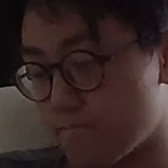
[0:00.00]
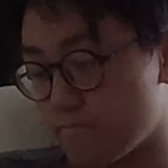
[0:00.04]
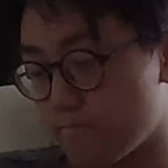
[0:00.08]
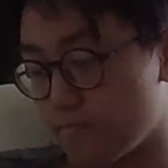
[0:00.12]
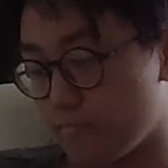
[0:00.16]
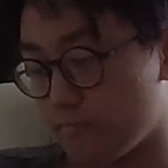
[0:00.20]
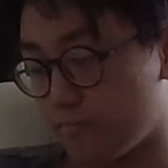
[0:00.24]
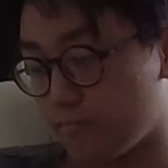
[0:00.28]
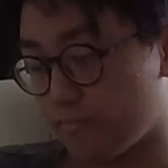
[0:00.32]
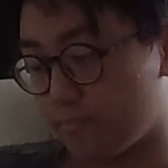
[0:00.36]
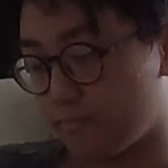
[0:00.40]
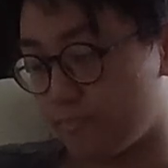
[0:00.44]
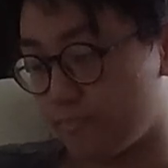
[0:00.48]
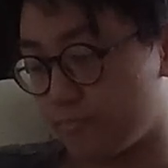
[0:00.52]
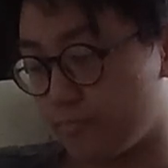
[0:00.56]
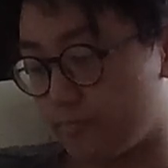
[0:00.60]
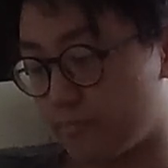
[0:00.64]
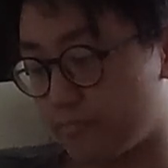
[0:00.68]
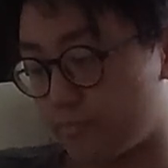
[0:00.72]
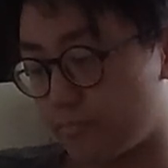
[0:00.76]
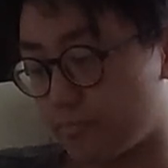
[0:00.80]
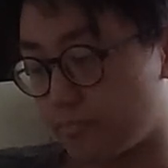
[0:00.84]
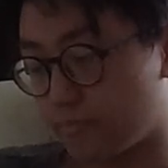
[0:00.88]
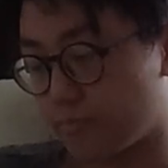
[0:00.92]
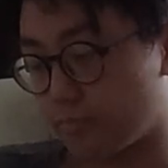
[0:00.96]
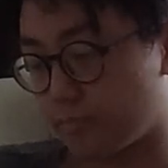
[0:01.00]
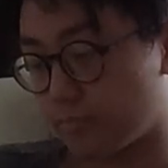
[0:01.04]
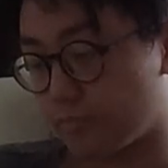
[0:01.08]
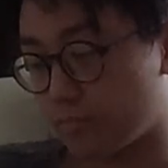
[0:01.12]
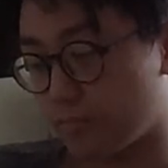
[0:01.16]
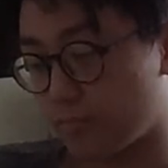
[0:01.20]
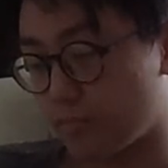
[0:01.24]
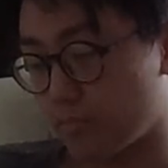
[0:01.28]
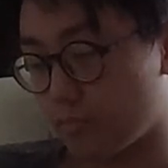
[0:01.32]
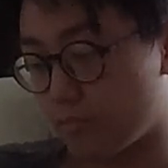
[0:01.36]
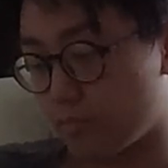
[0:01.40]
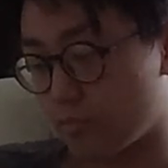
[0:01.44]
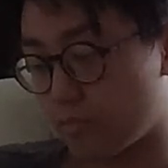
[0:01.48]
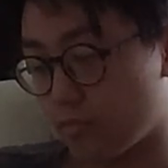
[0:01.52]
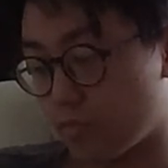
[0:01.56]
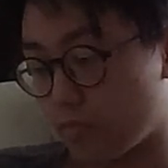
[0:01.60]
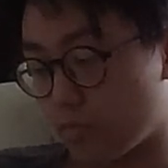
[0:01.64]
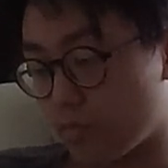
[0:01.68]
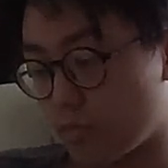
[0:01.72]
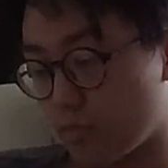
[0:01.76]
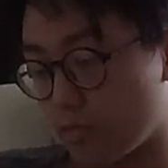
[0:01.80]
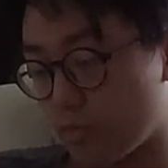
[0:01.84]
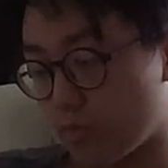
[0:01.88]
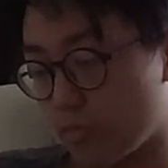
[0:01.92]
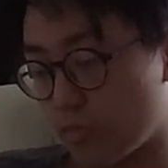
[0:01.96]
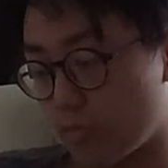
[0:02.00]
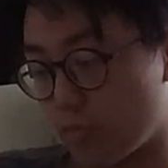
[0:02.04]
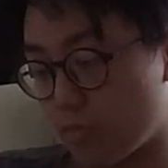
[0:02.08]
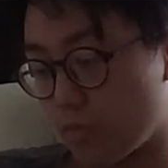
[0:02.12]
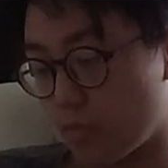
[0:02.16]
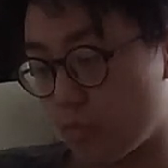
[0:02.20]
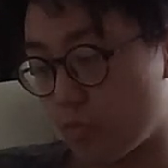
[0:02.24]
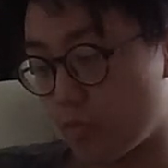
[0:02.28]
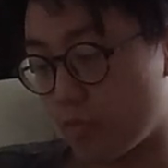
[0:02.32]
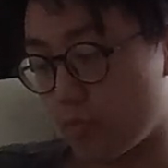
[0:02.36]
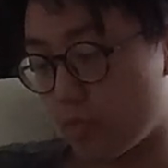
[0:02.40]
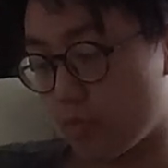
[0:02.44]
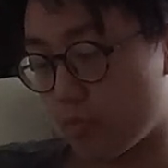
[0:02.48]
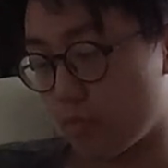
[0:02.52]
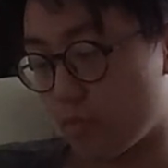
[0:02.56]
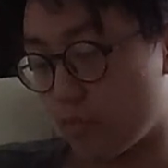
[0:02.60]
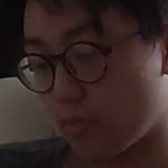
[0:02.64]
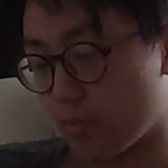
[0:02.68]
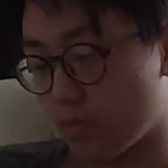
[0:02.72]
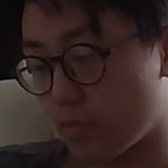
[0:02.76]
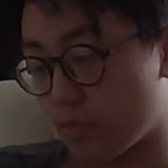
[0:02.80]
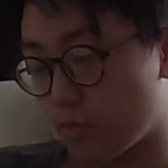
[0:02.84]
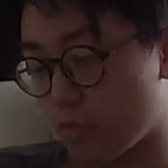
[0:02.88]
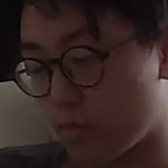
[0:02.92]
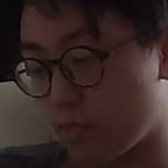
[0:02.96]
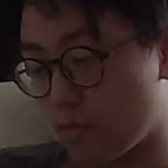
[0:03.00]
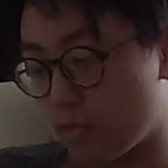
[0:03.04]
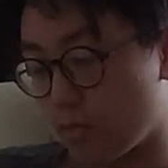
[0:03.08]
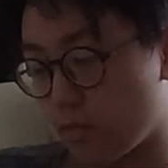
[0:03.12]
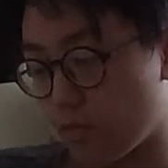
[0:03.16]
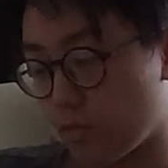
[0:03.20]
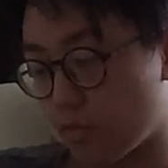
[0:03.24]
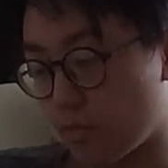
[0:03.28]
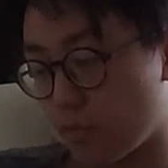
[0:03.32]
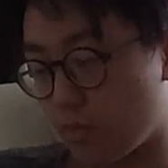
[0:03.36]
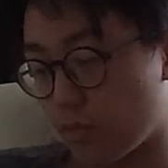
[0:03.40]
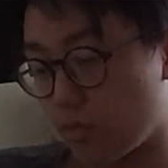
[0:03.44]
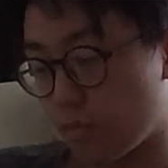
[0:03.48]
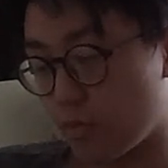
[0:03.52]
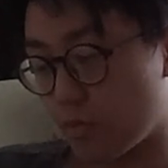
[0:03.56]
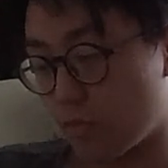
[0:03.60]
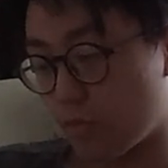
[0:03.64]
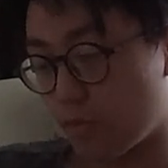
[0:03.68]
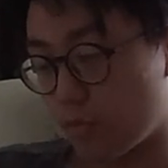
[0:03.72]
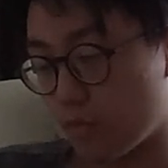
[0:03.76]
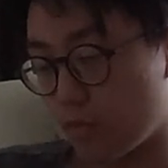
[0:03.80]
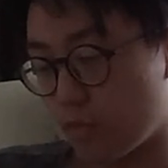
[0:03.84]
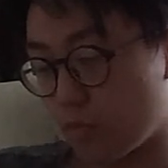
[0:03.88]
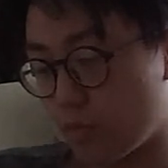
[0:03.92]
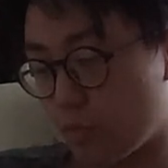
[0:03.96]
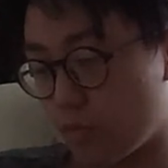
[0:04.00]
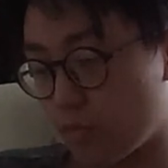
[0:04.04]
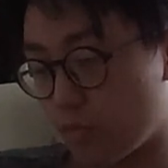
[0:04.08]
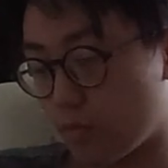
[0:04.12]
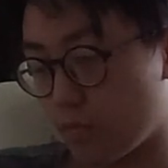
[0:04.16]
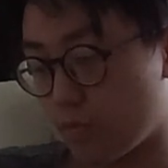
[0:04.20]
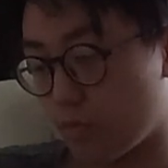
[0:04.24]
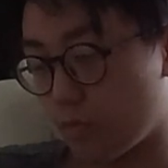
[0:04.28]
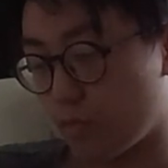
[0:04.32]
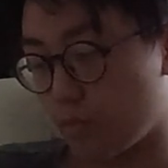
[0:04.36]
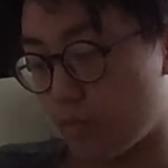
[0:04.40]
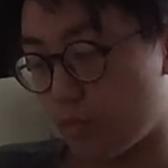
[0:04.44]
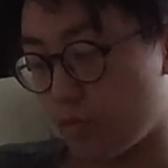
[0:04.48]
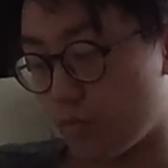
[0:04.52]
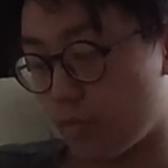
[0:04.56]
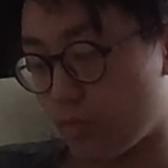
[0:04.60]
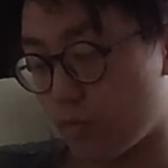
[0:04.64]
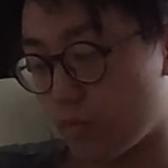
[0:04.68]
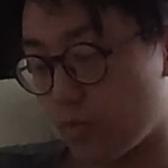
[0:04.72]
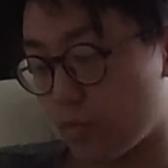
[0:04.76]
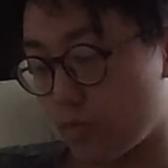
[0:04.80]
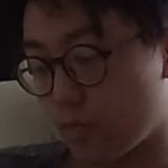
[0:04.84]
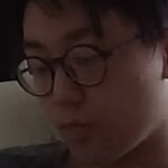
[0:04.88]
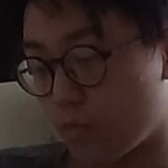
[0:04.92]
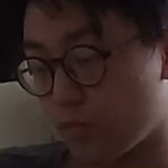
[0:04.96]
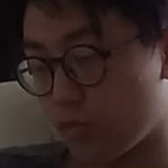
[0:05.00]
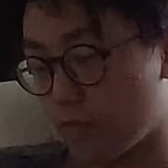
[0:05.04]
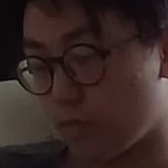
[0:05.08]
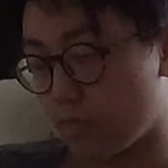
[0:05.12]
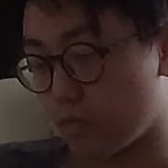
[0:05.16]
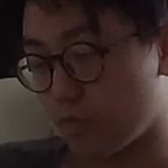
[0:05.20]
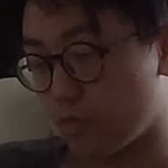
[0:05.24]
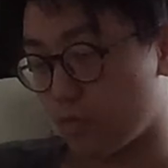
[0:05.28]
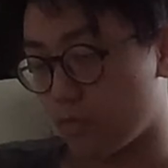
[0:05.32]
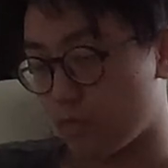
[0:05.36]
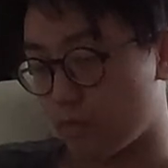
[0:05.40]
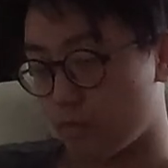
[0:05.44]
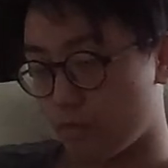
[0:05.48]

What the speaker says: Nobody speaks.